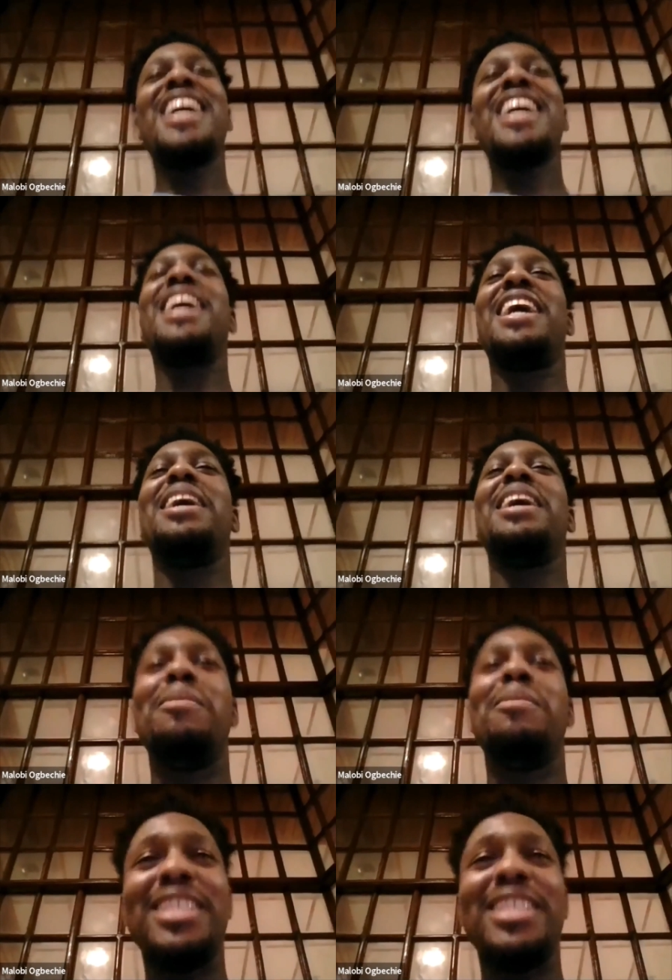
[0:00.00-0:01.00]

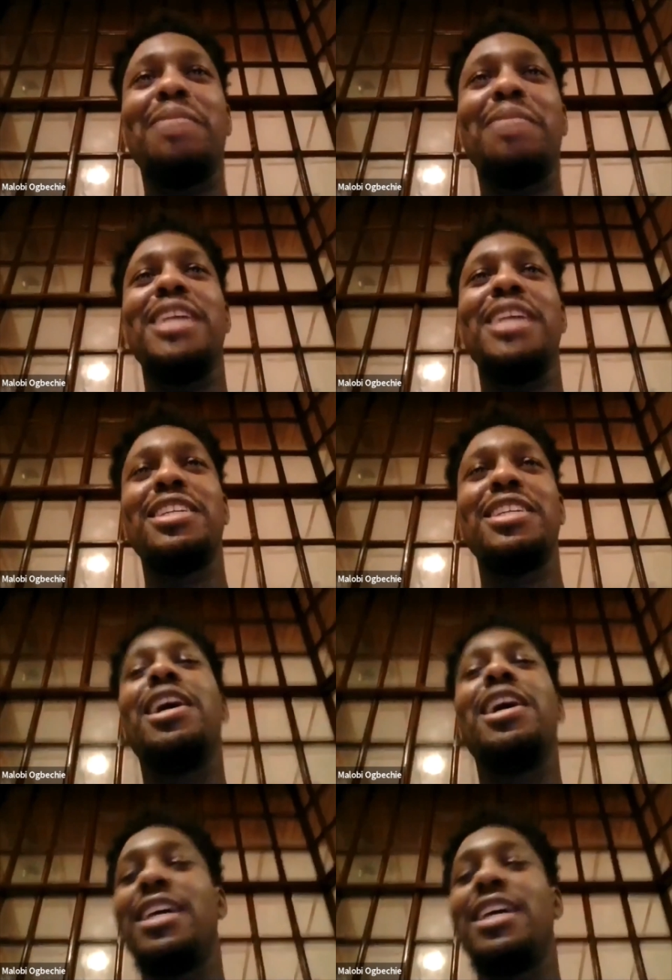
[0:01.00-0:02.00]
Amazing.
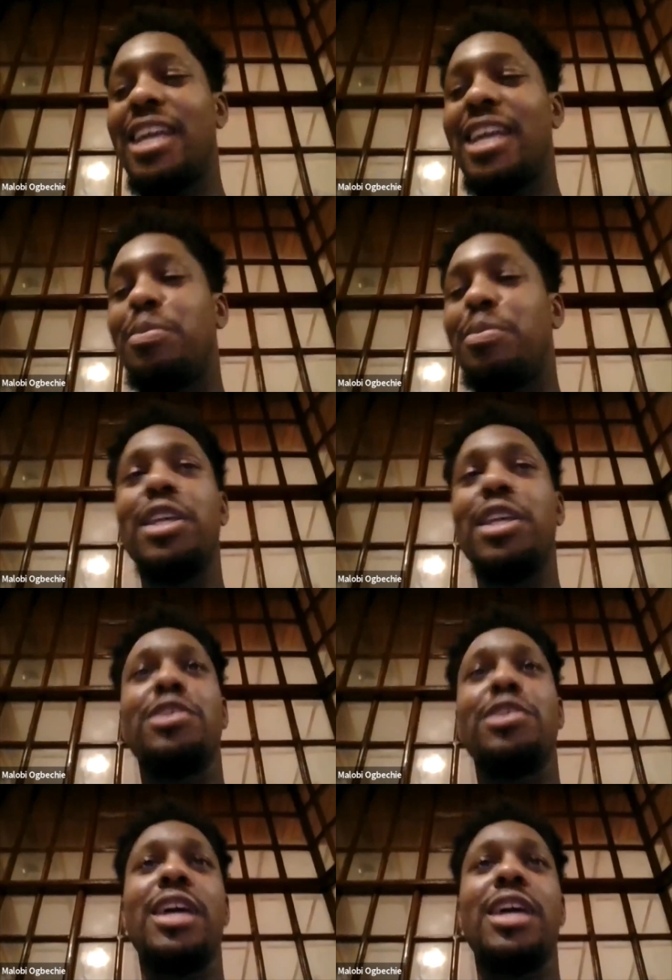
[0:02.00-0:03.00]
No, that's brilliant.
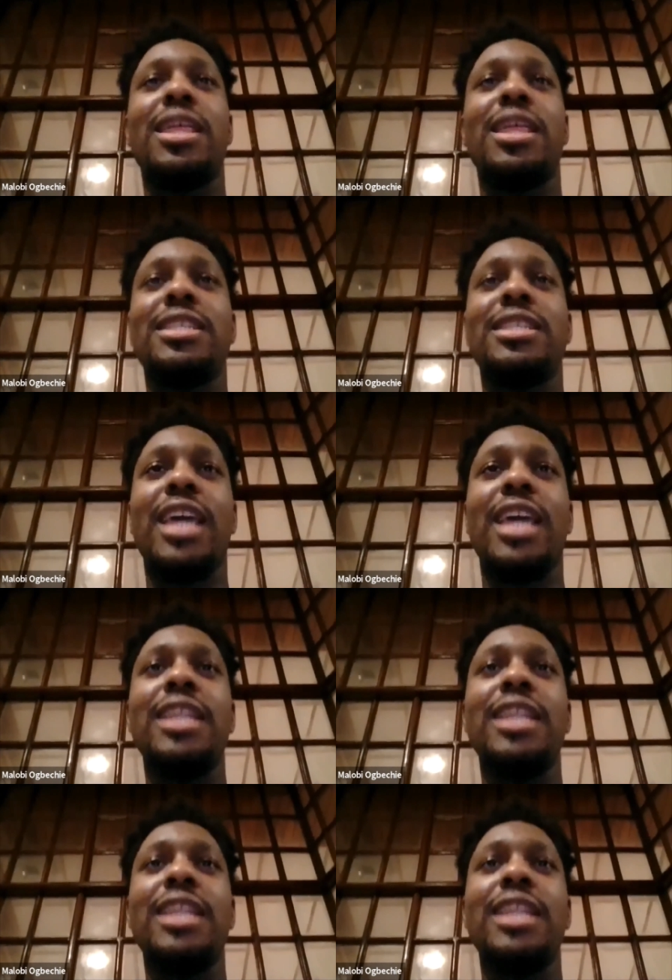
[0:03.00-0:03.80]
So yeah, thanks again.